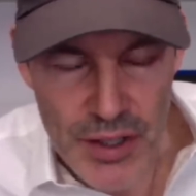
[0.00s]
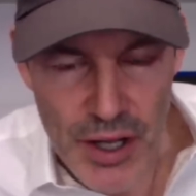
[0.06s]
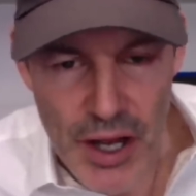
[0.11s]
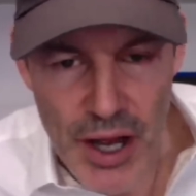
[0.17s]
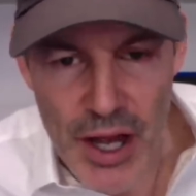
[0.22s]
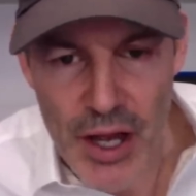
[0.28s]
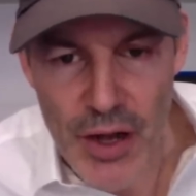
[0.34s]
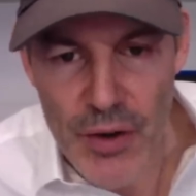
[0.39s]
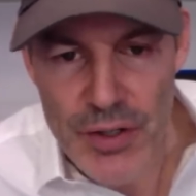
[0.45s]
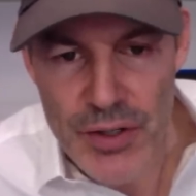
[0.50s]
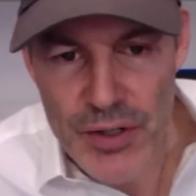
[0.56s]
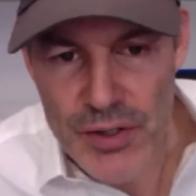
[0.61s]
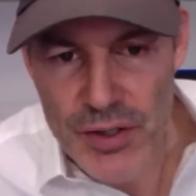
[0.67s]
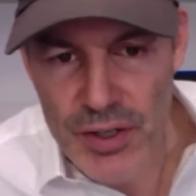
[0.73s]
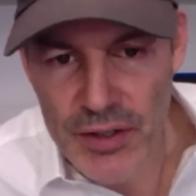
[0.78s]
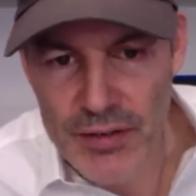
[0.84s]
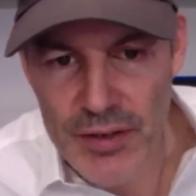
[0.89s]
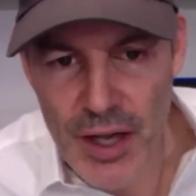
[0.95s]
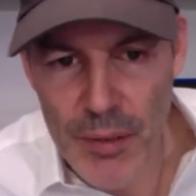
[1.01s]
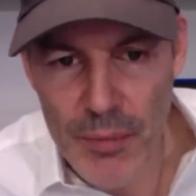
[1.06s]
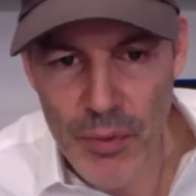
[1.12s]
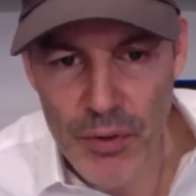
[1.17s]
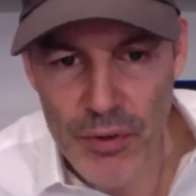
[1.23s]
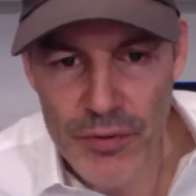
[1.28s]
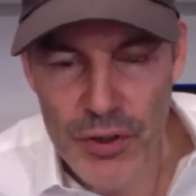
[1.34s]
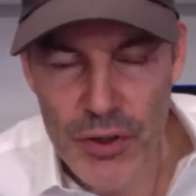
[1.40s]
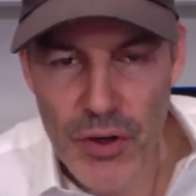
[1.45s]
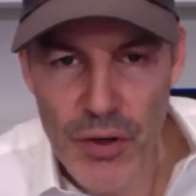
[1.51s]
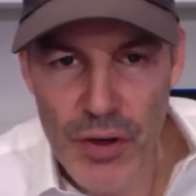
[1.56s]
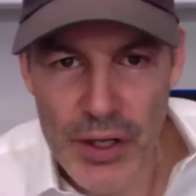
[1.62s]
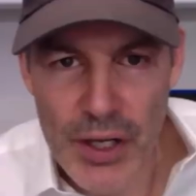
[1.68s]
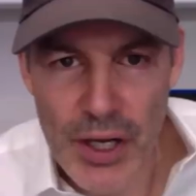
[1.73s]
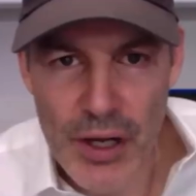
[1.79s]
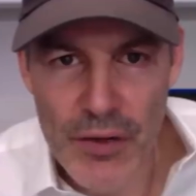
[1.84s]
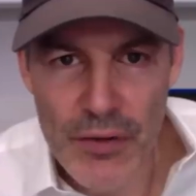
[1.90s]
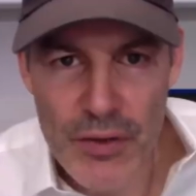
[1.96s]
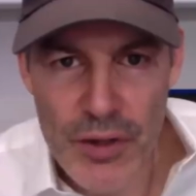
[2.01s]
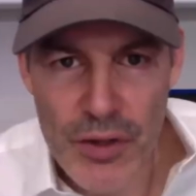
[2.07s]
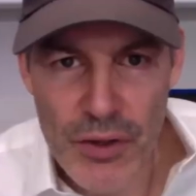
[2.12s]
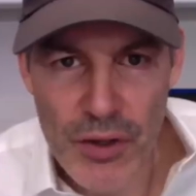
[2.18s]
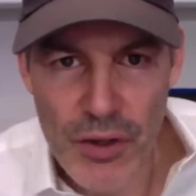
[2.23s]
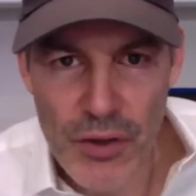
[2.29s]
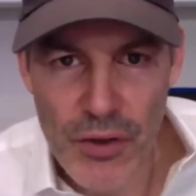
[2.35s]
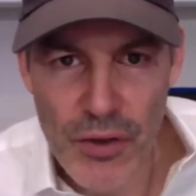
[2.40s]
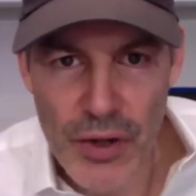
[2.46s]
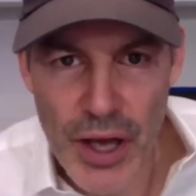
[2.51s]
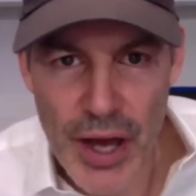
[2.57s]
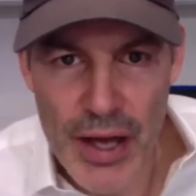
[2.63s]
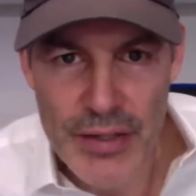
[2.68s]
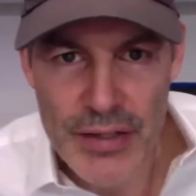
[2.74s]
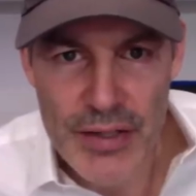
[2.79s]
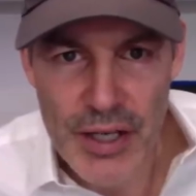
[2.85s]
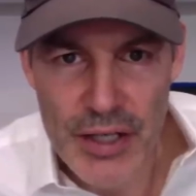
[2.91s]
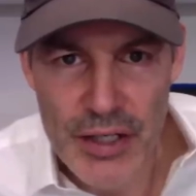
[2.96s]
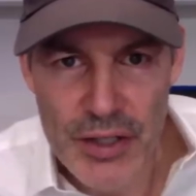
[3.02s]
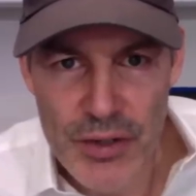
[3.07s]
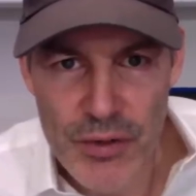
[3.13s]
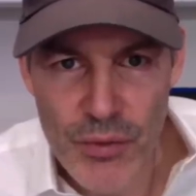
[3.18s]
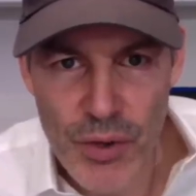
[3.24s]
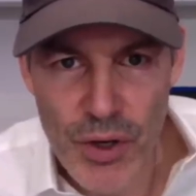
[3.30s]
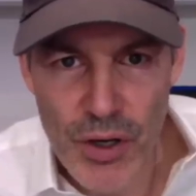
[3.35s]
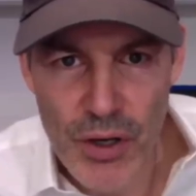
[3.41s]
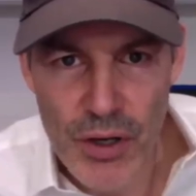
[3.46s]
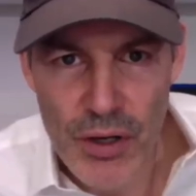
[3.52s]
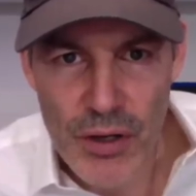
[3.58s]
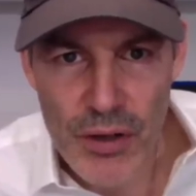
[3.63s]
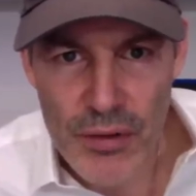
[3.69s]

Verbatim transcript: I, I, always use the example of you going down to your local gas station where